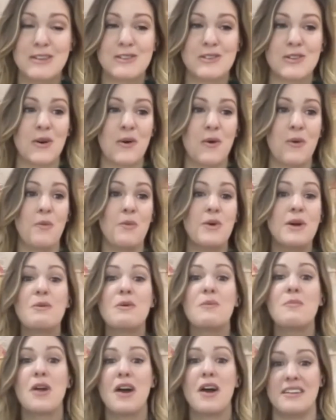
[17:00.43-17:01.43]
So we
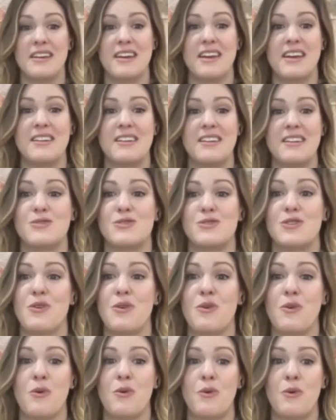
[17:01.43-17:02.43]
were brought in
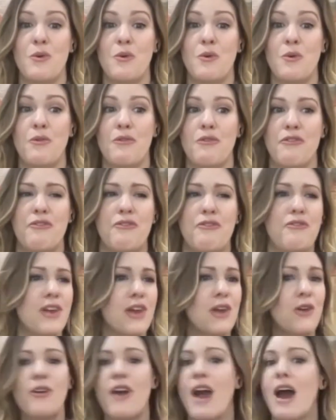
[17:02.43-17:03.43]
to
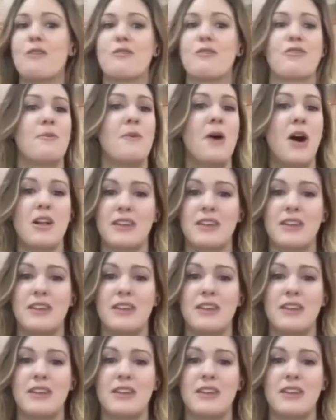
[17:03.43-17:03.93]
figure out from all